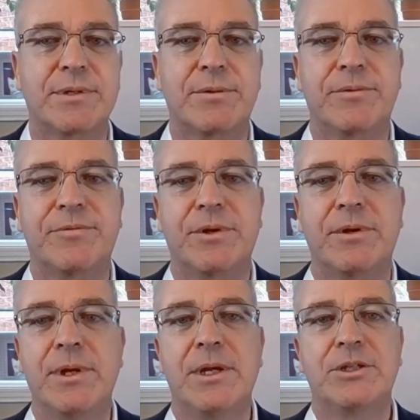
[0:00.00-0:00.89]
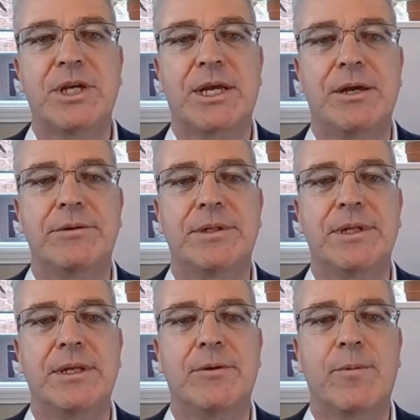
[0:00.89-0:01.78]
So if you check out
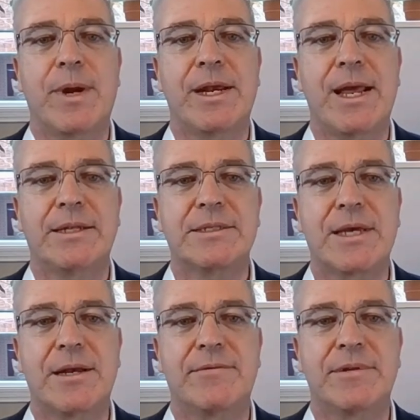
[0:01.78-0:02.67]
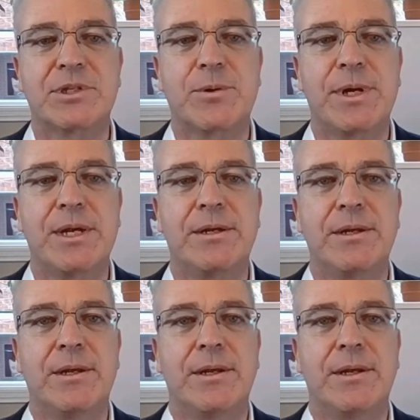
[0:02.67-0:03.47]
the right-hand side of the screen,